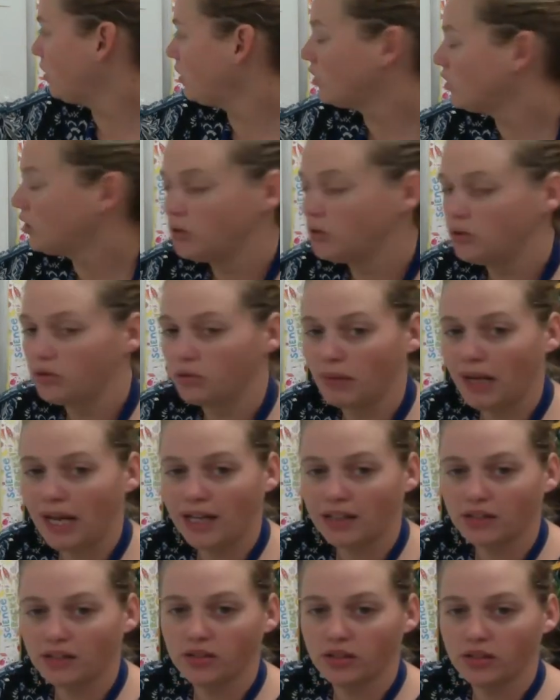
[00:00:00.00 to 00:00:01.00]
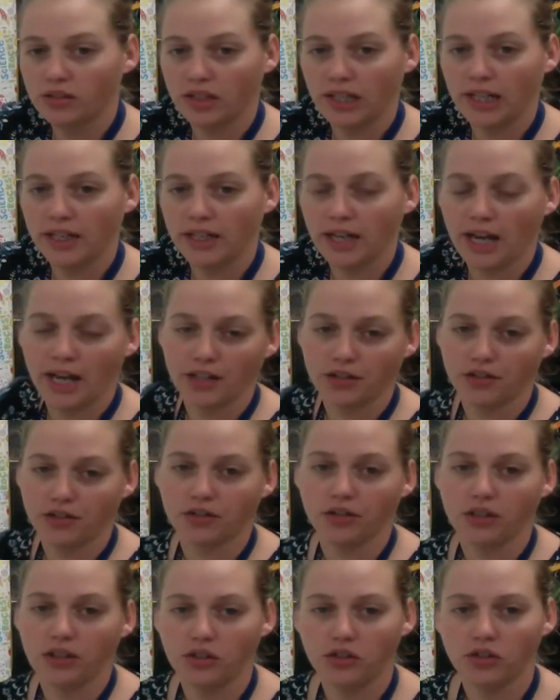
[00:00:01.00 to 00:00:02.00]
lose mass. This egg
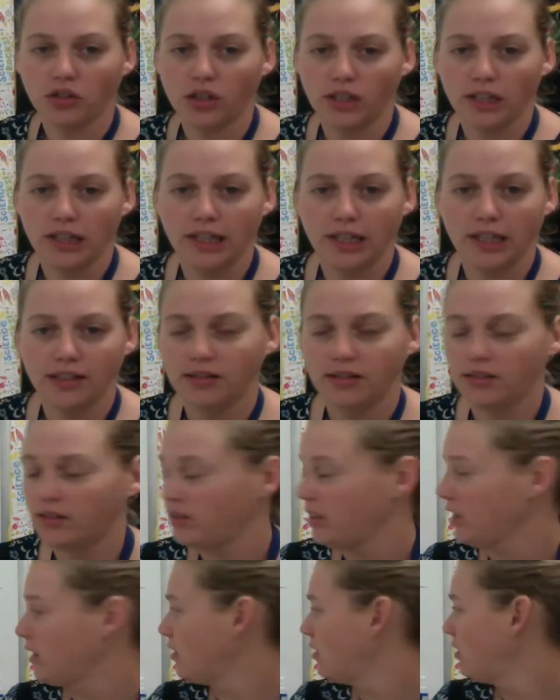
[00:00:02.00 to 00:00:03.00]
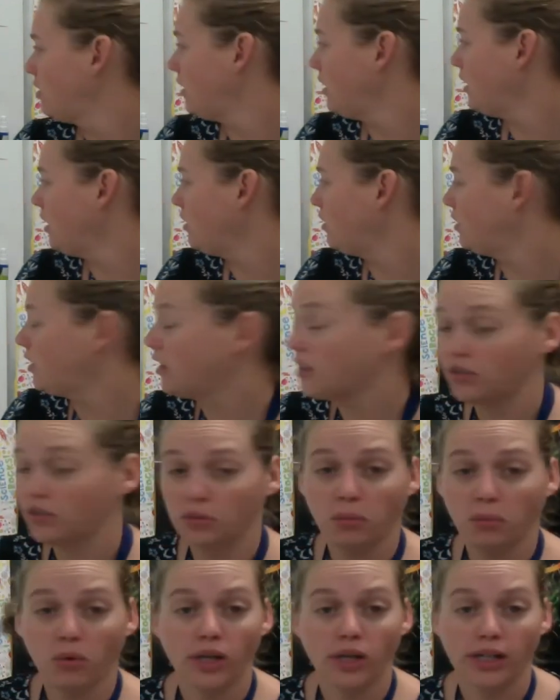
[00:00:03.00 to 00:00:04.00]
actually started at
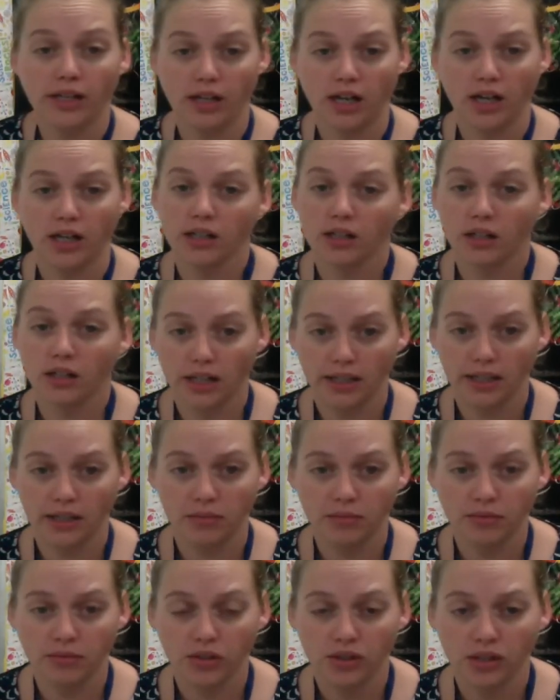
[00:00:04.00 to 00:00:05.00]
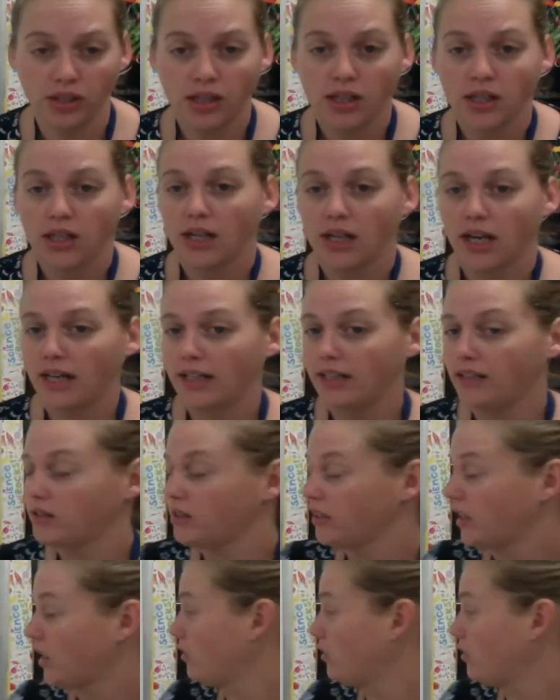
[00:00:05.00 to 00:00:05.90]
66.9 grams and is now